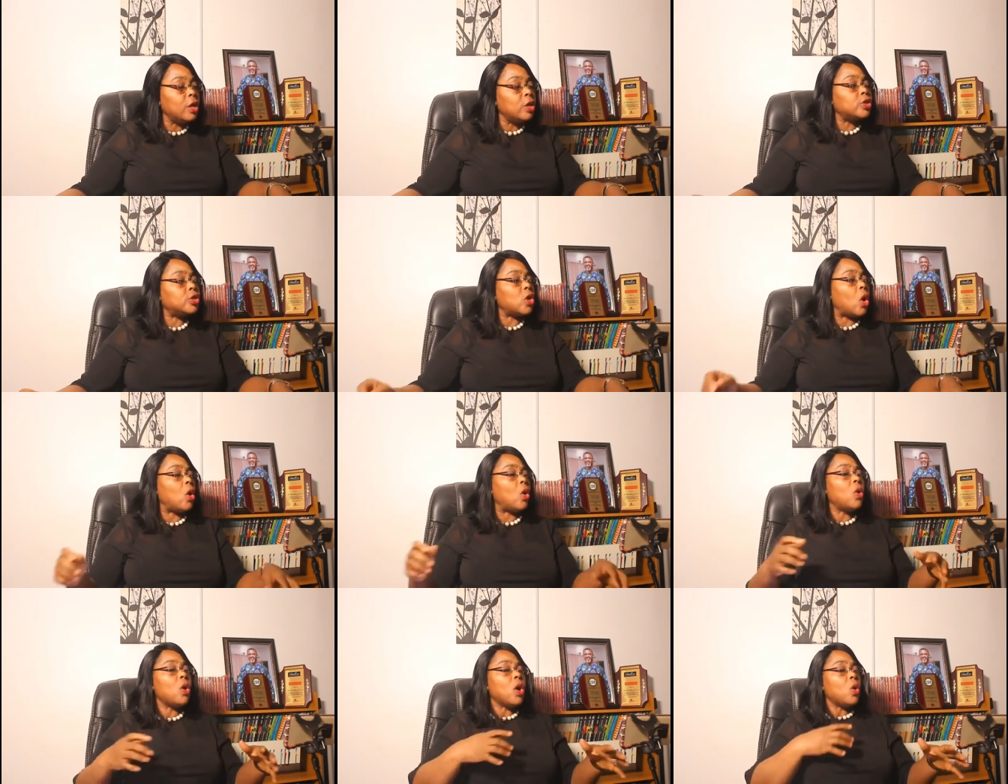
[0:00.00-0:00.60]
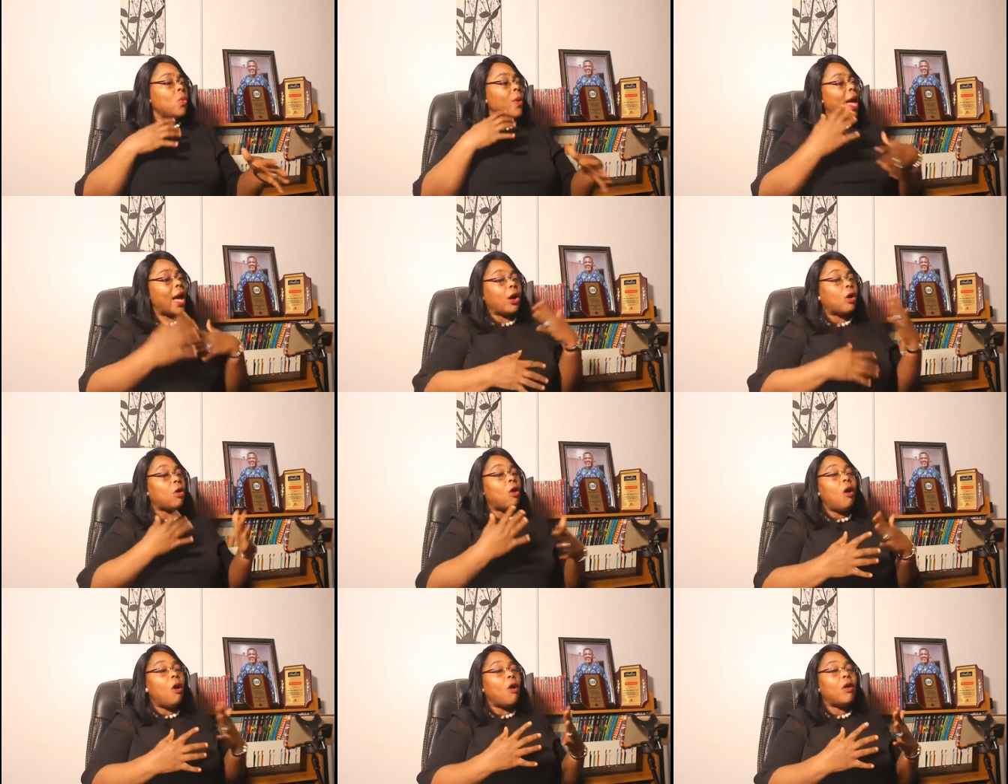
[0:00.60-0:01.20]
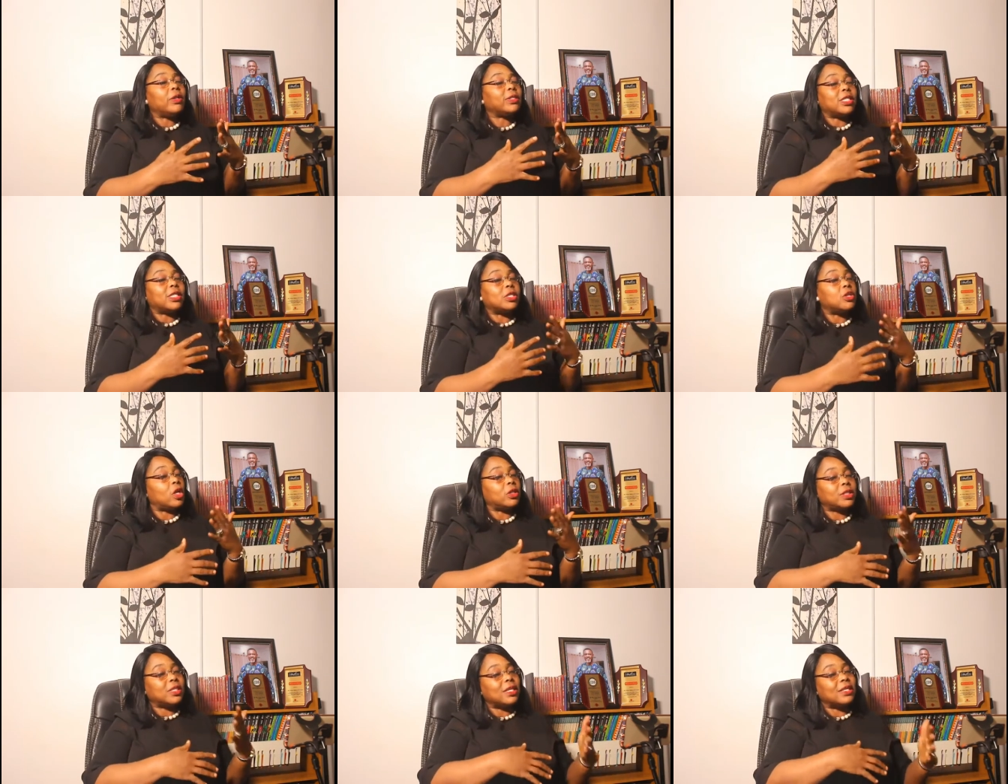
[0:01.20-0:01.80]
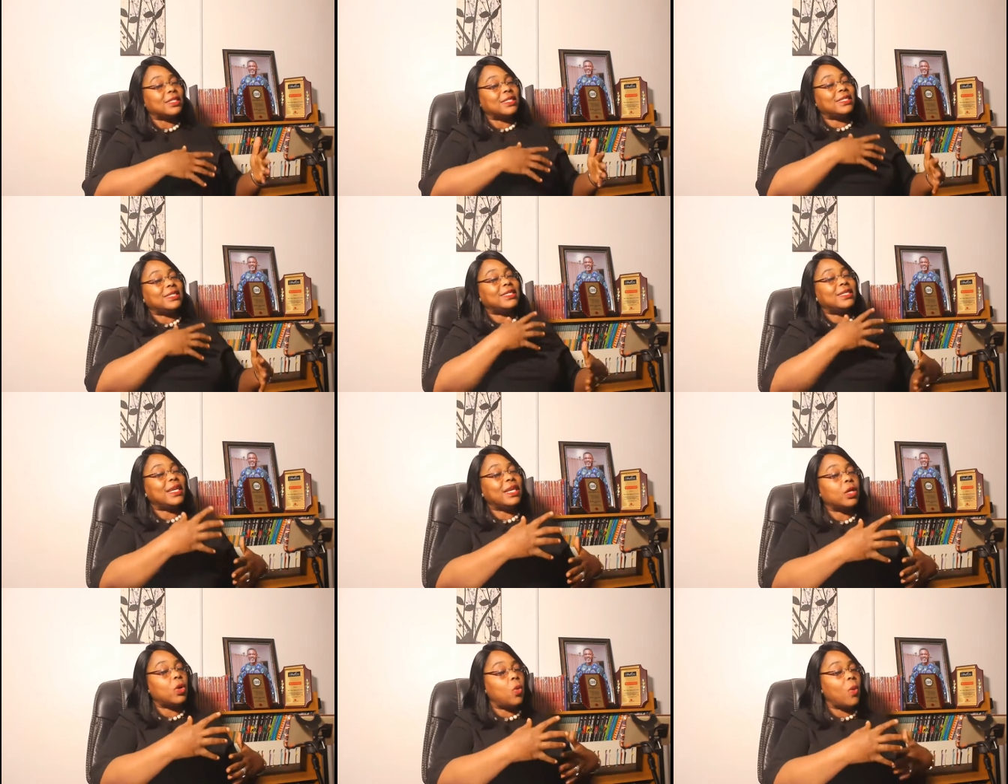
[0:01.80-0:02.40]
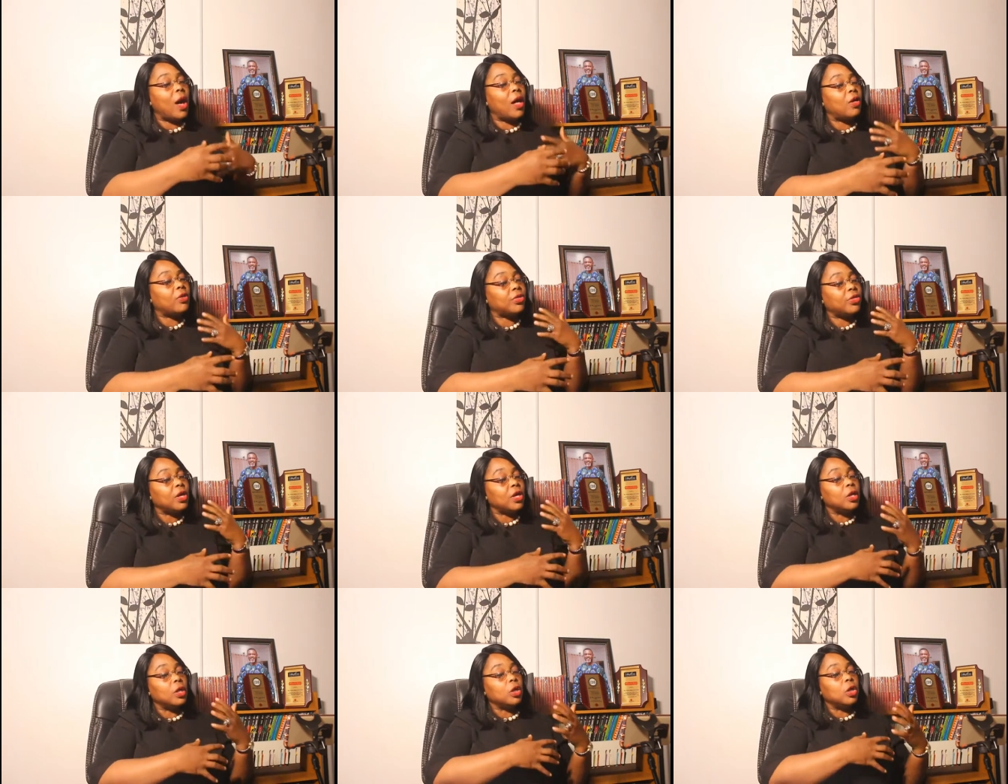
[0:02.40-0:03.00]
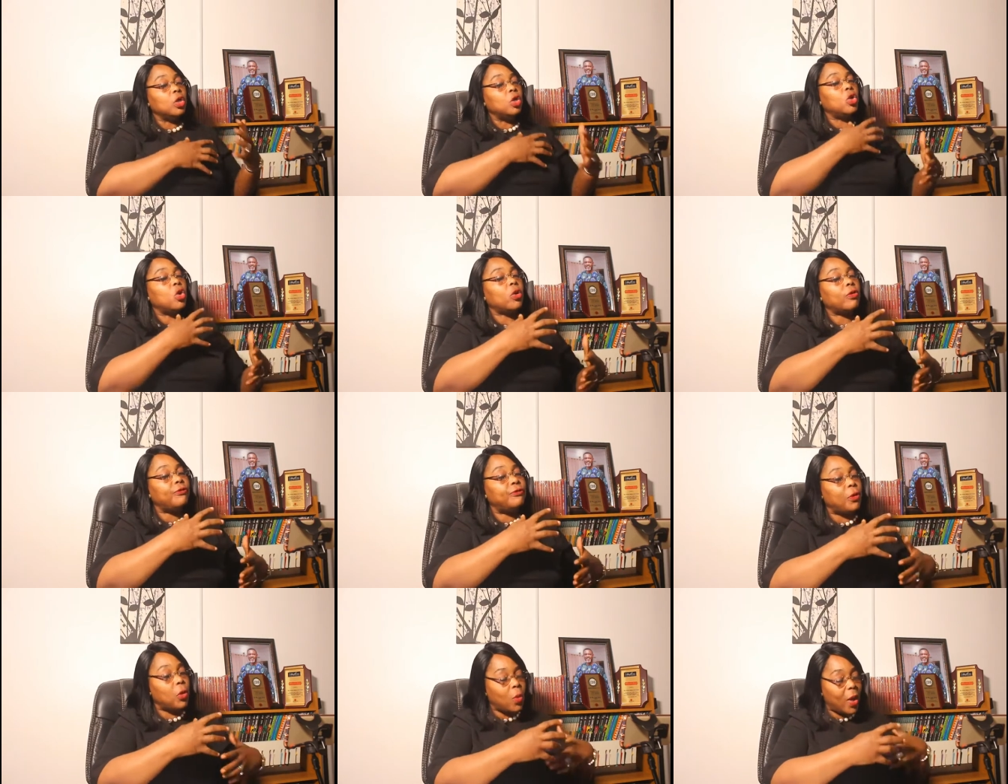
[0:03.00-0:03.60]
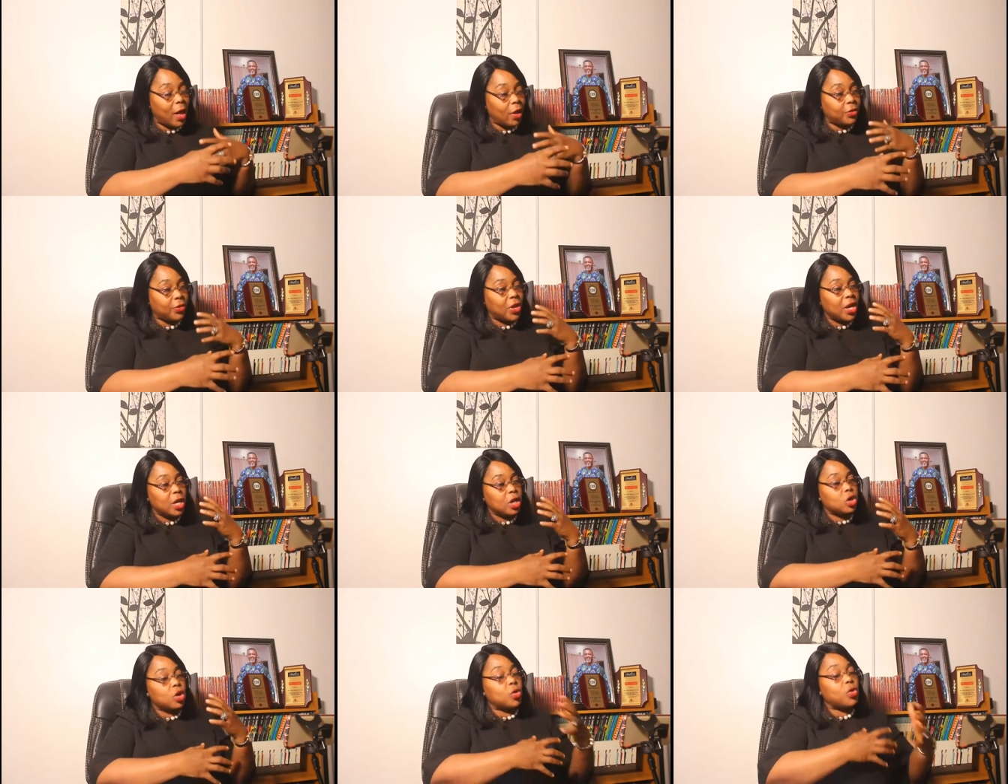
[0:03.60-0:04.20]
So we are called not to seek wealth, look for wealth,